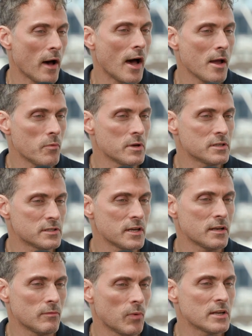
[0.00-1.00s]
but I was
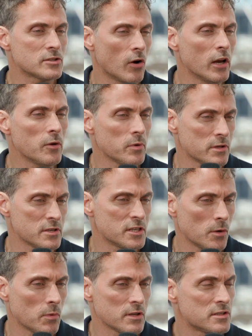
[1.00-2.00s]
in West Hollywood and
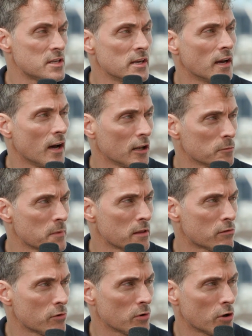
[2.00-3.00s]
someone z-called me
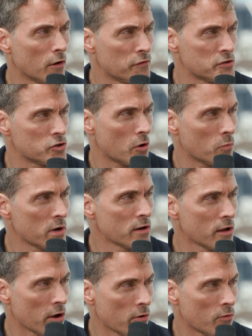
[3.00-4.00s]
through a coffee shop
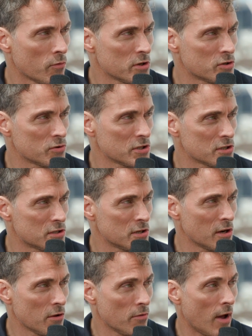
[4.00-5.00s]
window, which was,
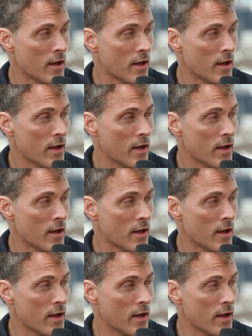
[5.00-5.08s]
you know,